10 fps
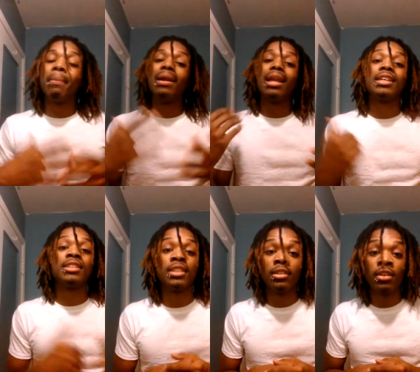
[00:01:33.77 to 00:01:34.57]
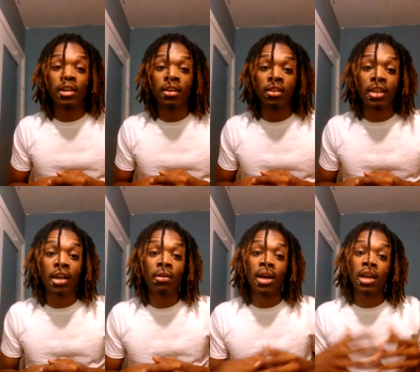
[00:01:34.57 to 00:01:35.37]
My locks still healthy. I
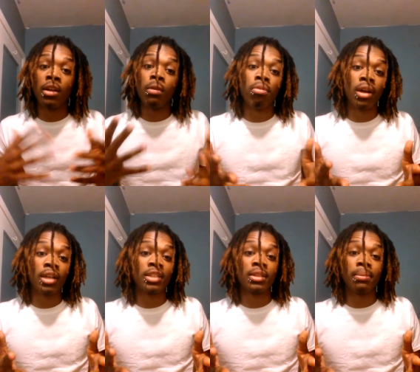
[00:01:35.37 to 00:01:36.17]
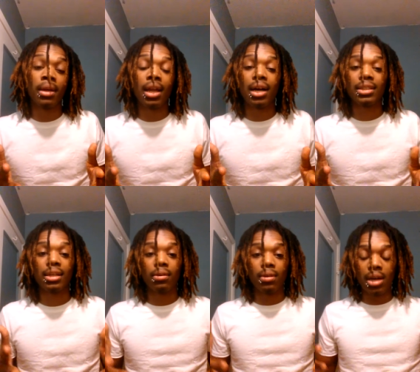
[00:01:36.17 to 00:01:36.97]
don't have no breakage in my locks. I
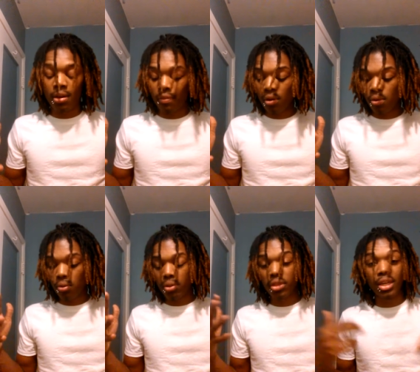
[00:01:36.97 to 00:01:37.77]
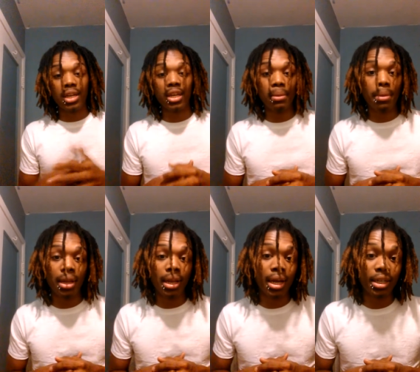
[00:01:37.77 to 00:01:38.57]
don't have no thinning in my
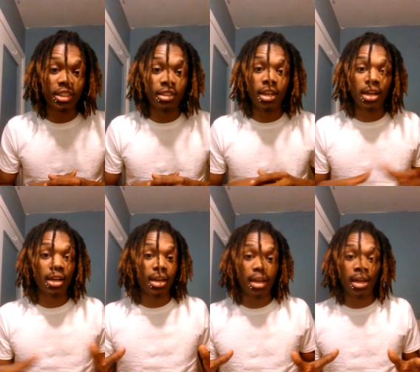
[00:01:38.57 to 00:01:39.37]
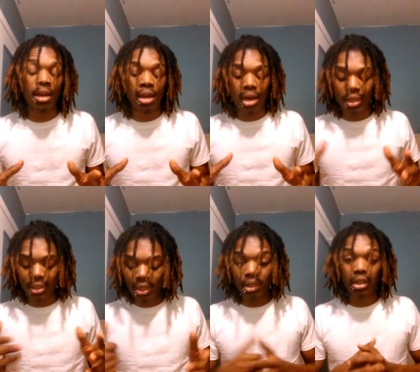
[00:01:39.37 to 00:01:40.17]
locks. and None of that. I
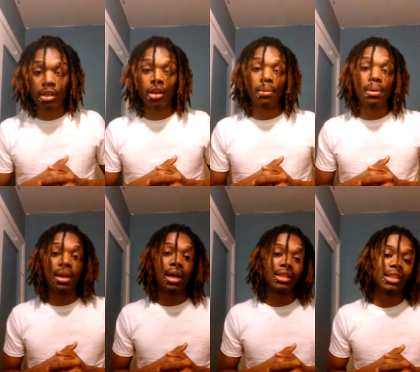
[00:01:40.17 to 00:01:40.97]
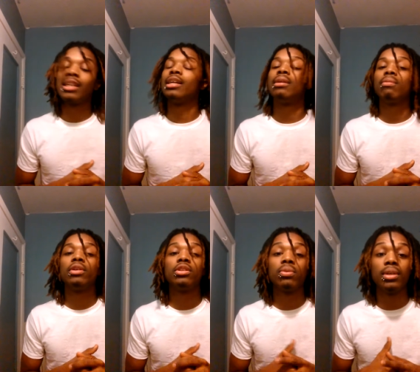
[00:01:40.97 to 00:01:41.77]
take good care of my locks. I get them
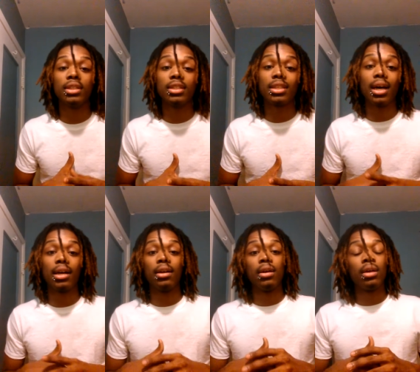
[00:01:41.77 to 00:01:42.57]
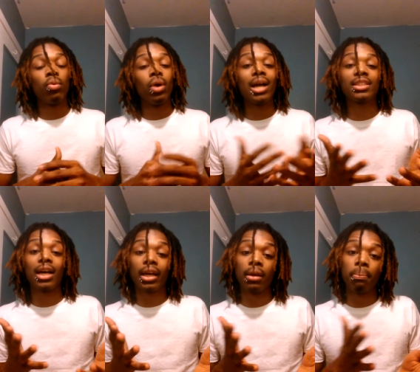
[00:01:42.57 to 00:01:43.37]
retwist. I well, actually,
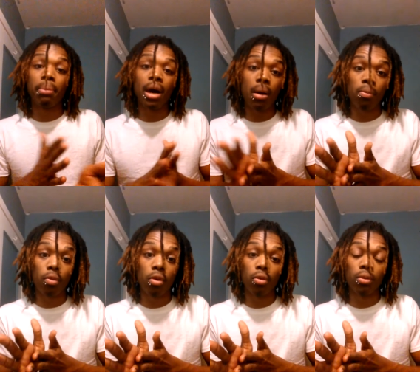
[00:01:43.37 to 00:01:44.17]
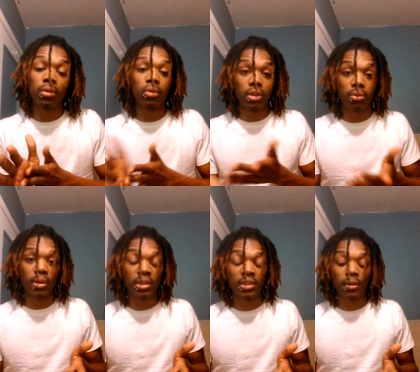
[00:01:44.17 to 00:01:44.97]
I get them palm roll
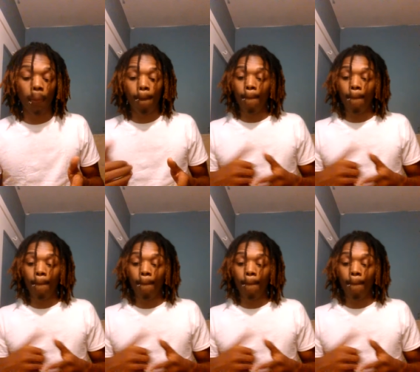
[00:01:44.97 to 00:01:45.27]
retwist.